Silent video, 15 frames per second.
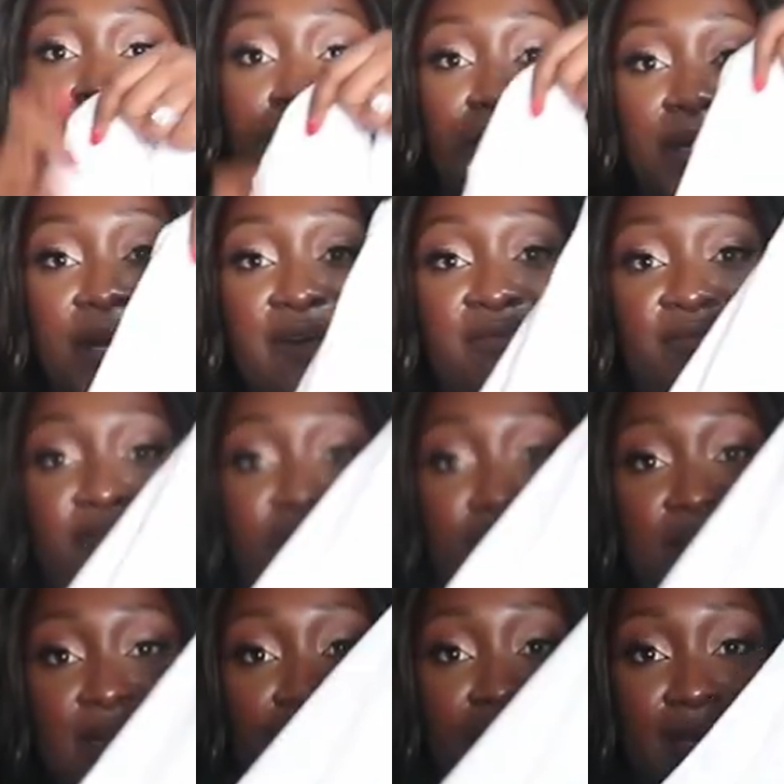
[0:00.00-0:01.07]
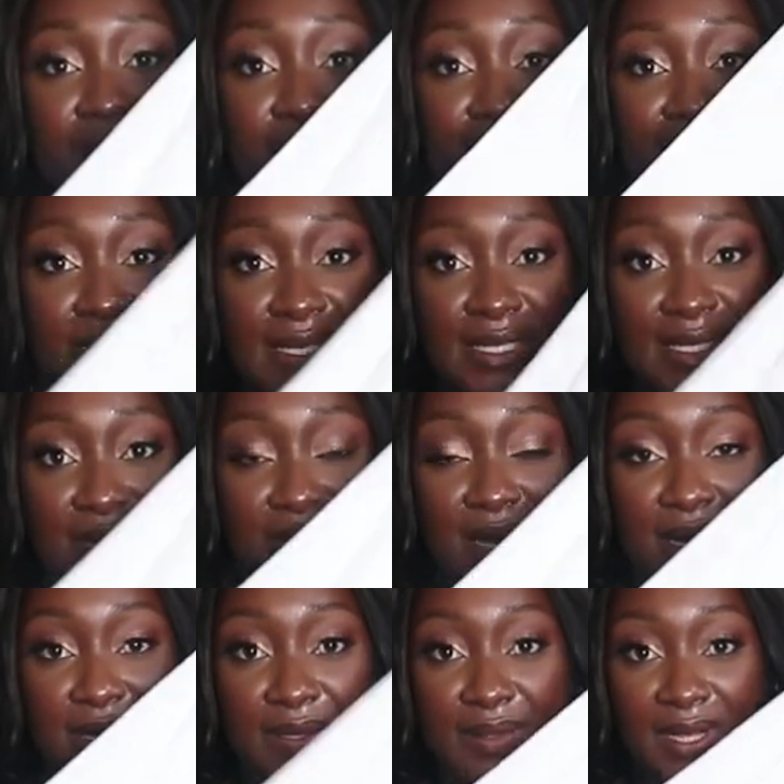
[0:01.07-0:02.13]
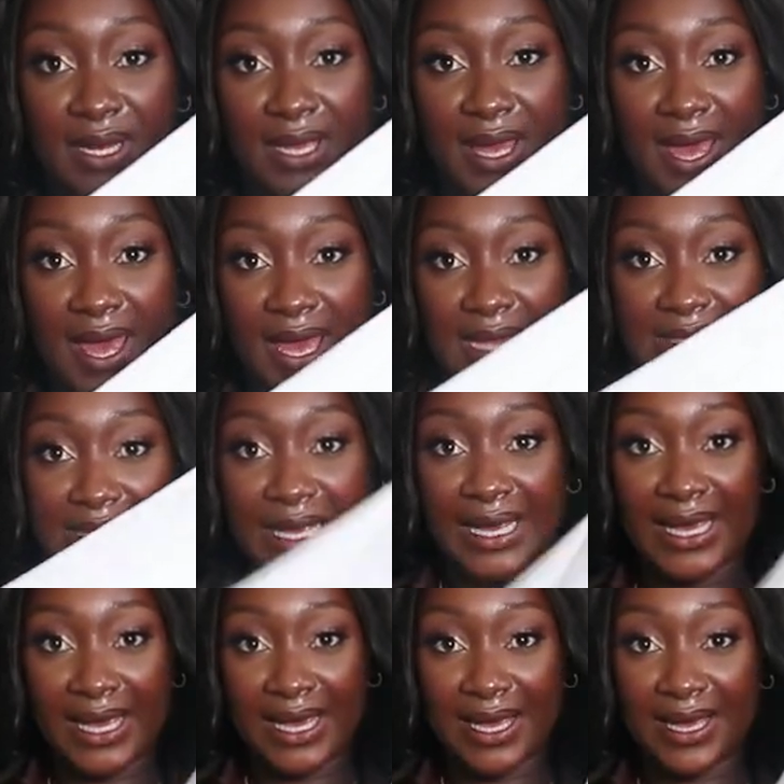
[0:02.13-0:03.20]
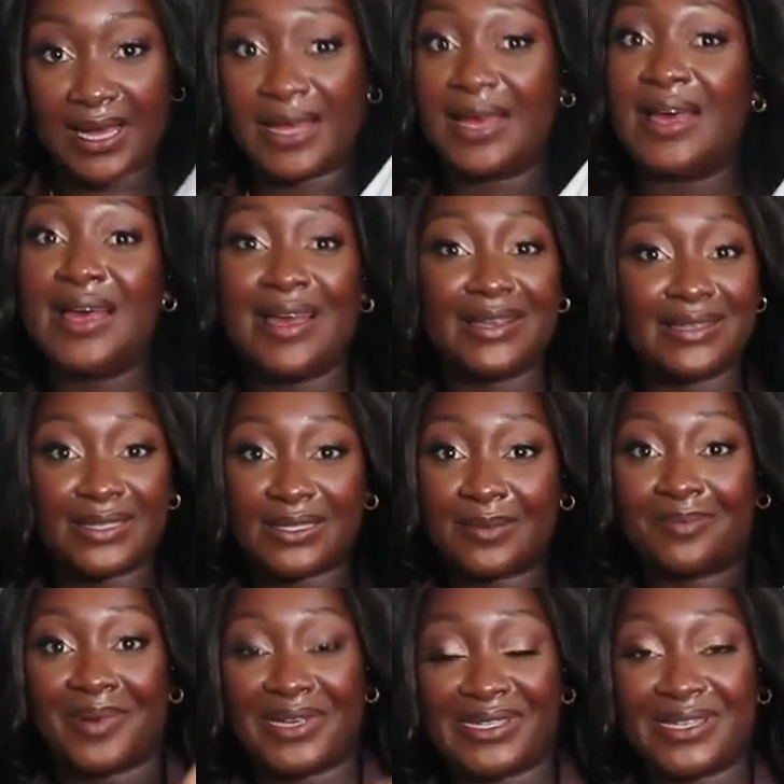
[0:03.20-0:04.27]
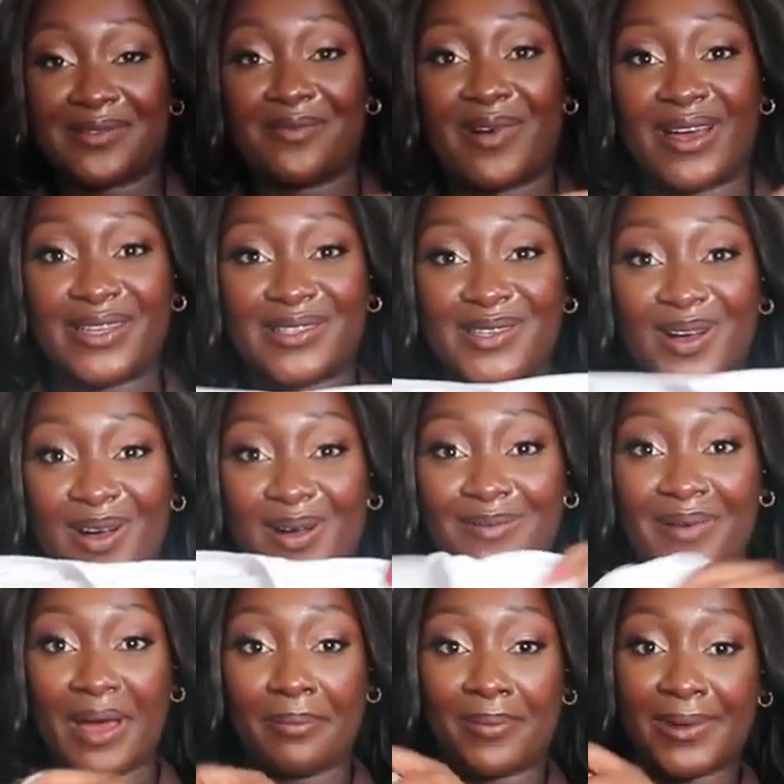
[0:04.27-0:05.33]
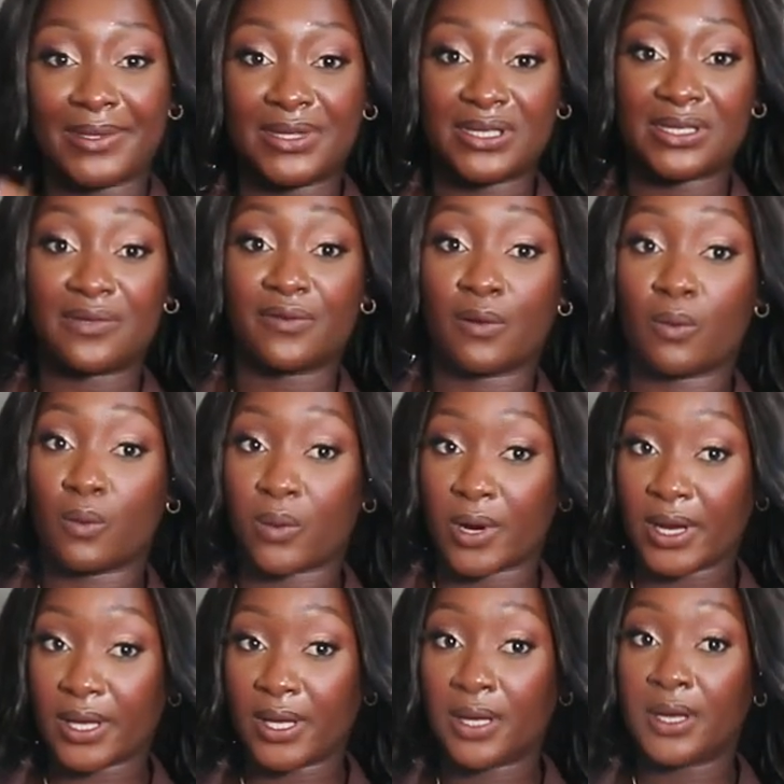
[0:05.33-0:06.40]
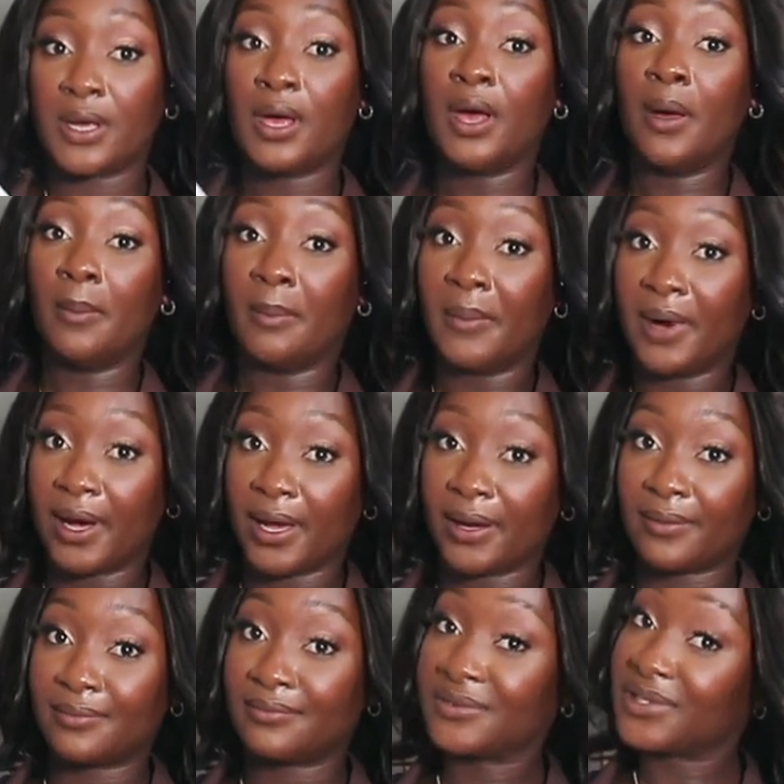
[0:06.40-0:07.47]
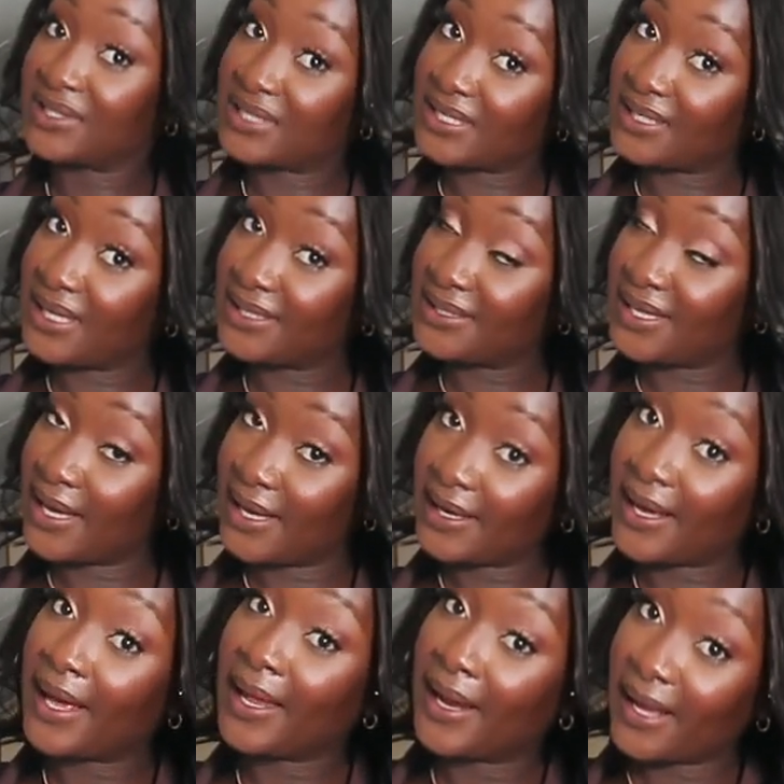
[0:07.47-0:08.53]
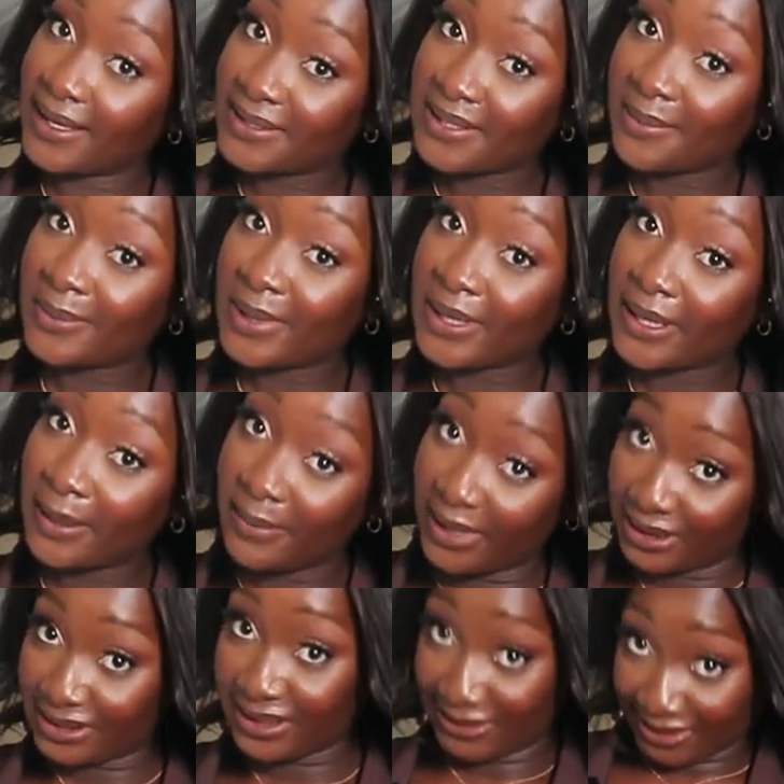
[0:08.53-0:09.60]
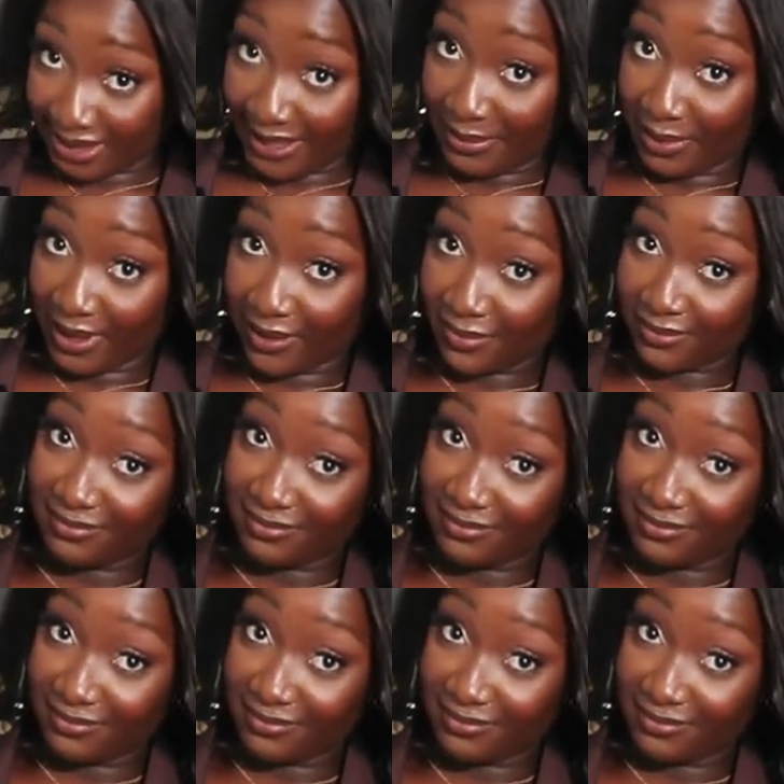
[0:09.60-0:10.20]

but I really like the detail that it has here it's just a basic white top I bought this for work but just as I said I like something that makes a statement